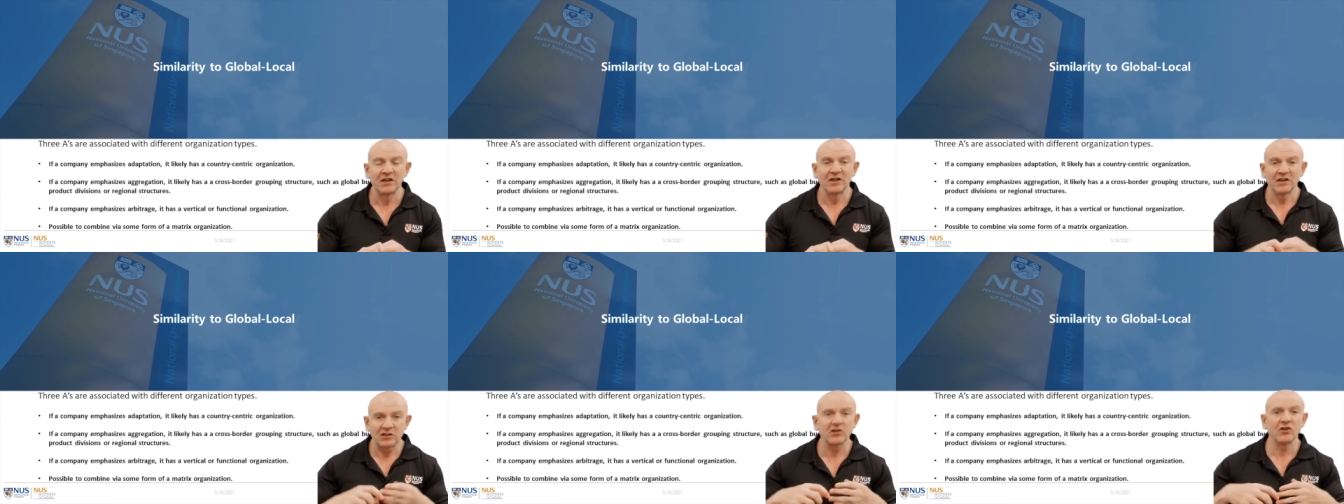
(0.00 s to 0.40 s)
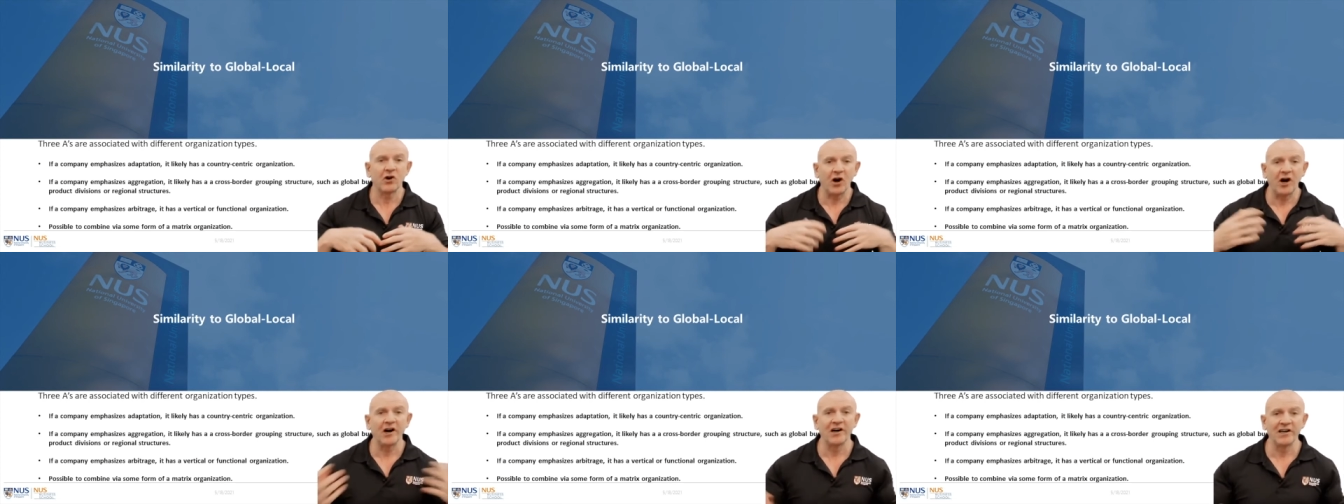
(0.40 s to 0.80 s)
So there
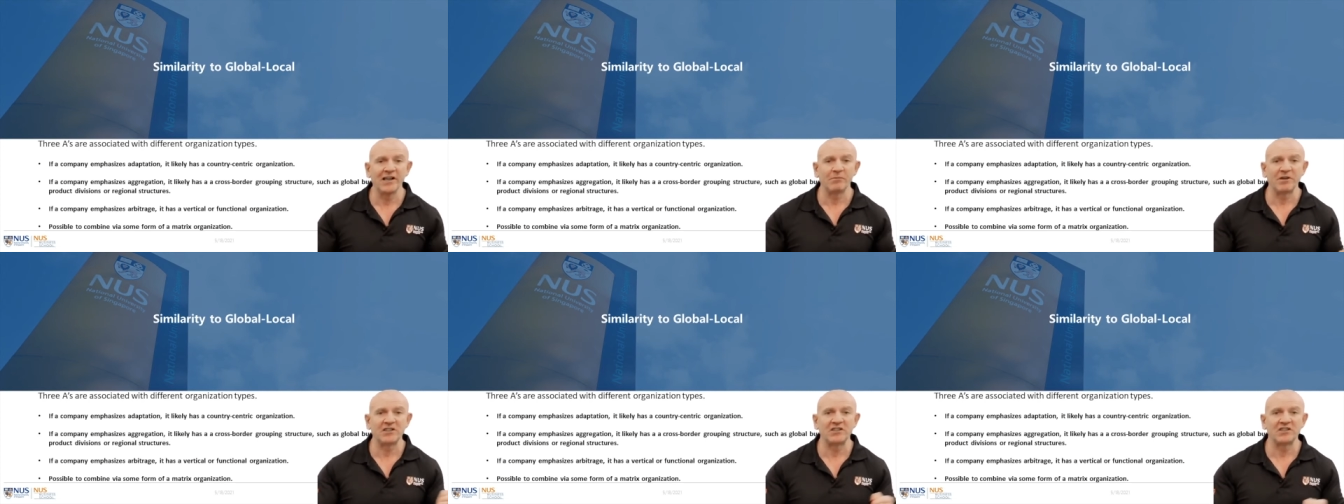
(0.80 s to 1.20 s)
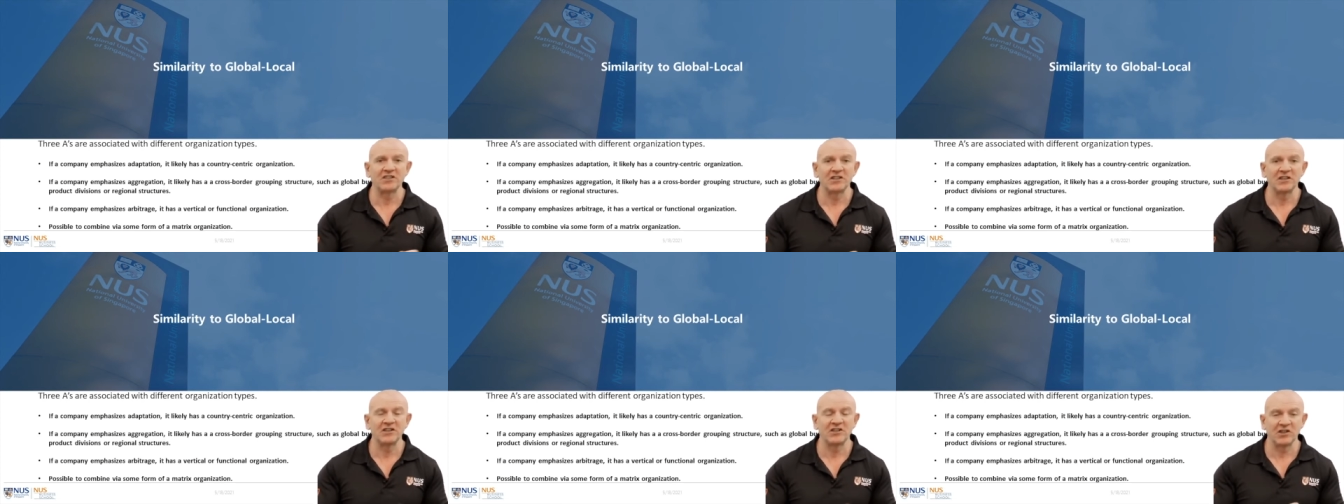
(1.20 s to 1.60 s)
are limits
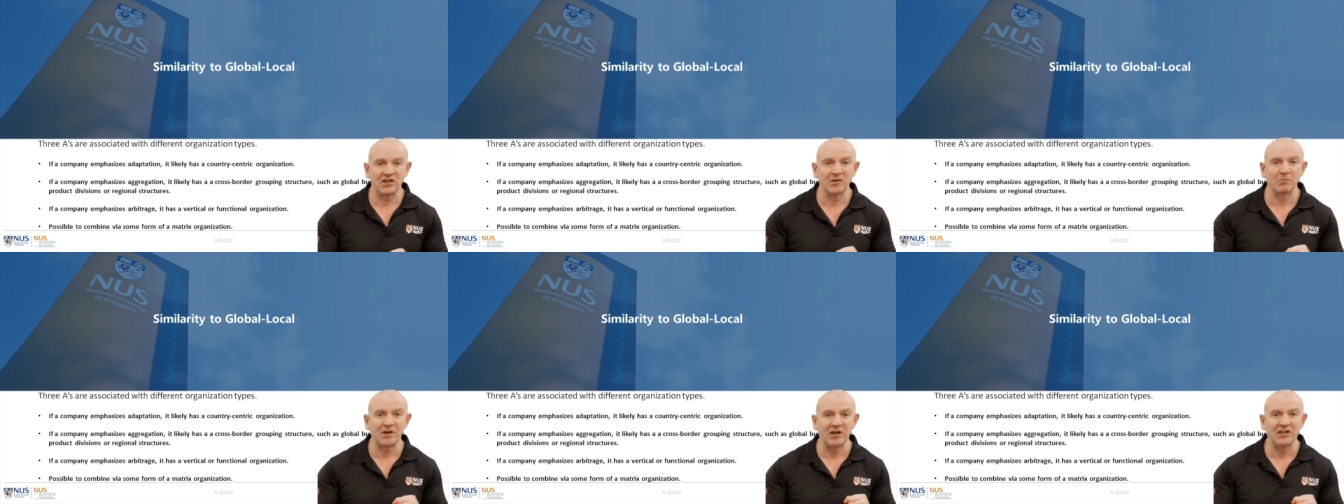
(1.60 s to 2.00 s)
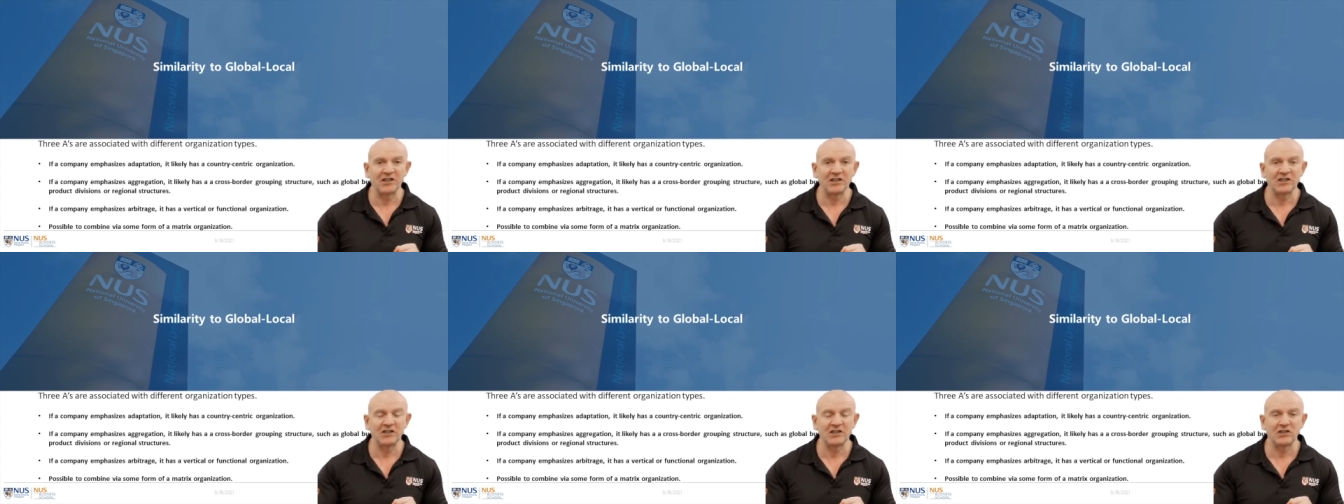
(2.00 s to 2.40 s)
to the
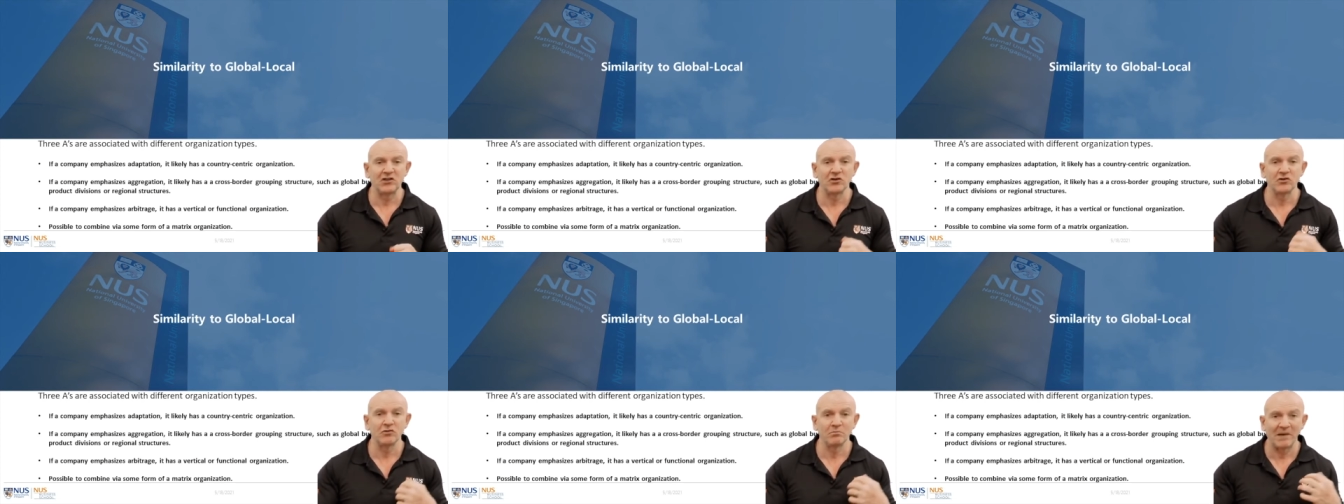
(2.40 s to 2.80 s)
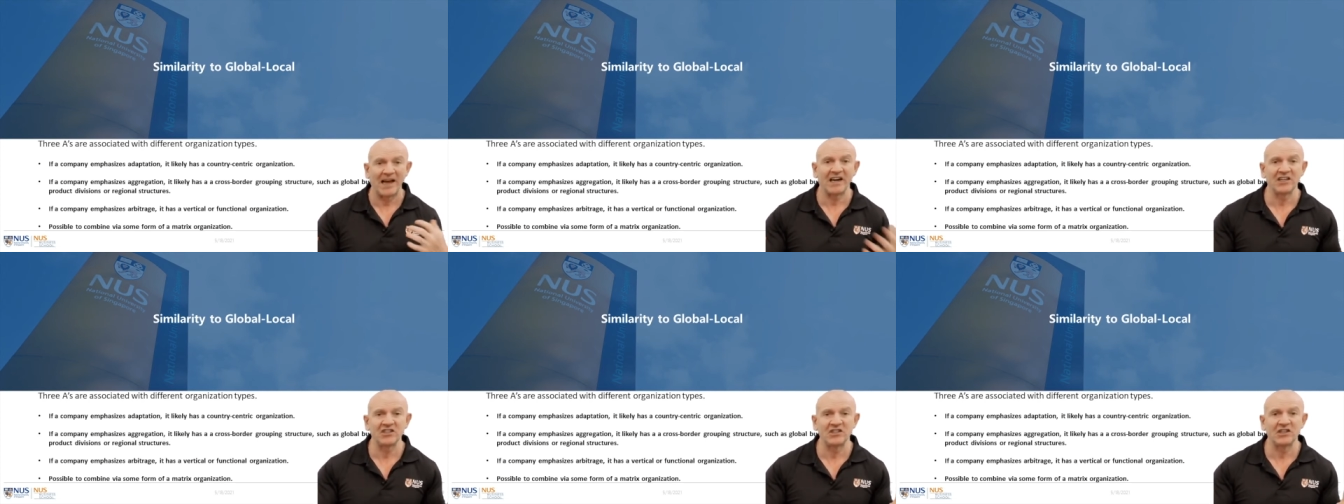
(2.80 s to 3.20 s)
ability to
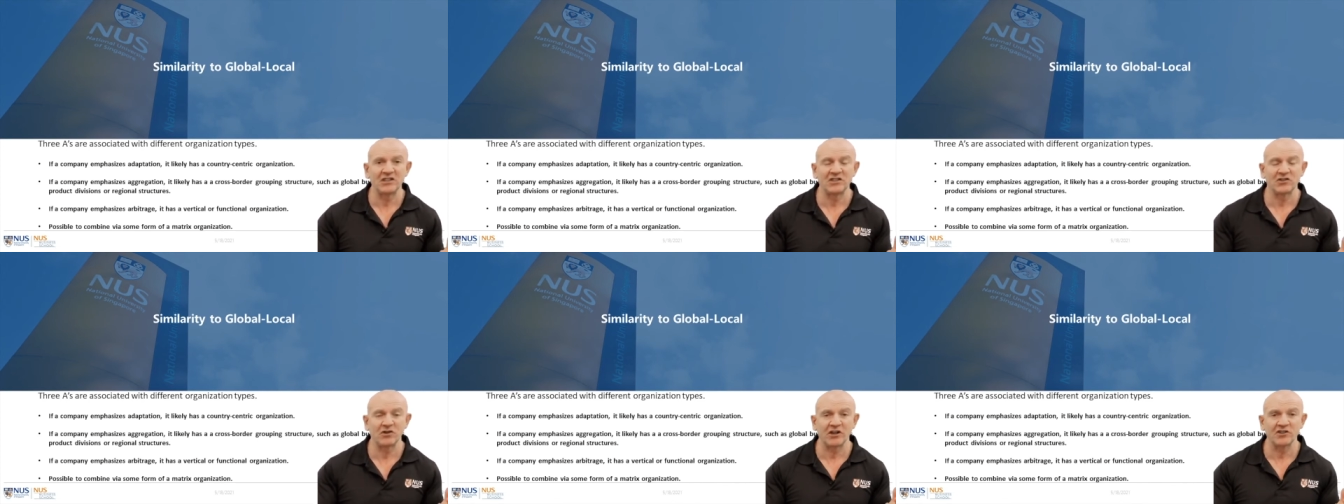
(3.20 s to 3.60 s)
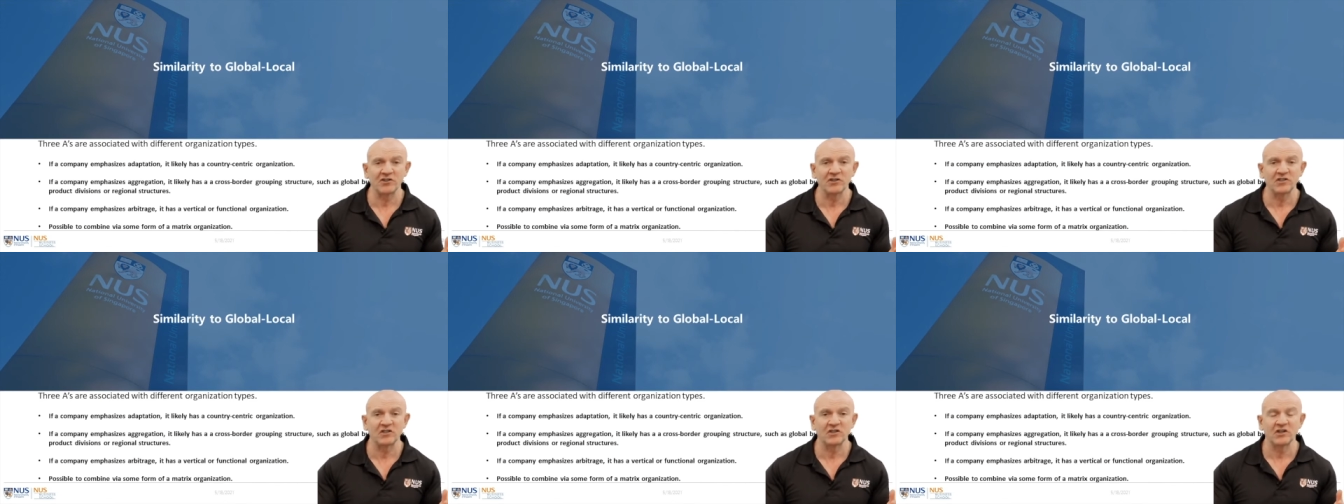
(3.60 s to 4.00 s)
manage these
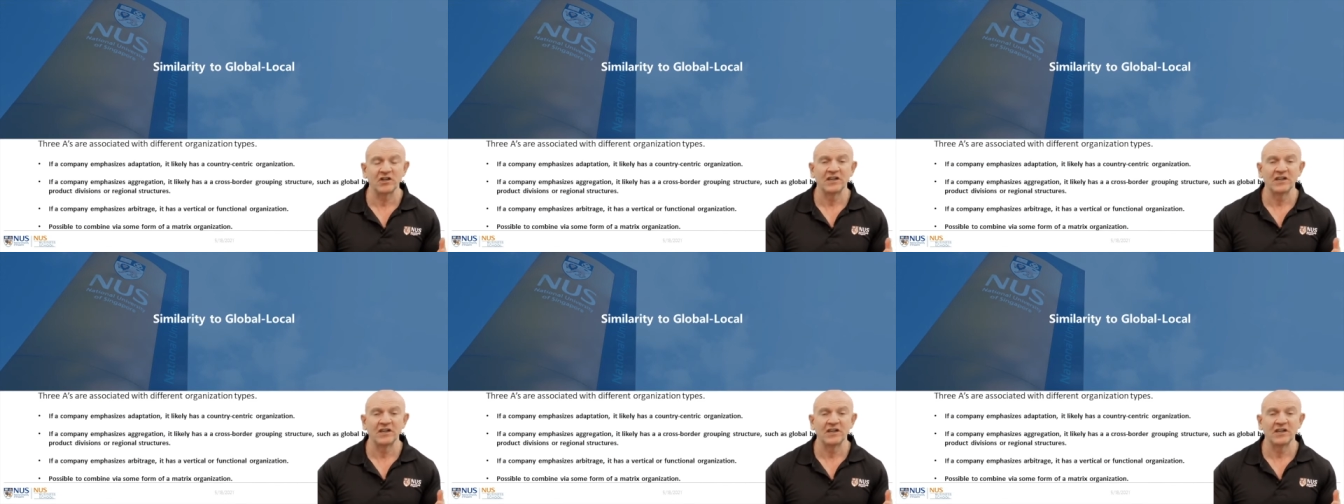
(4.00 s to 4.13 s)
structures.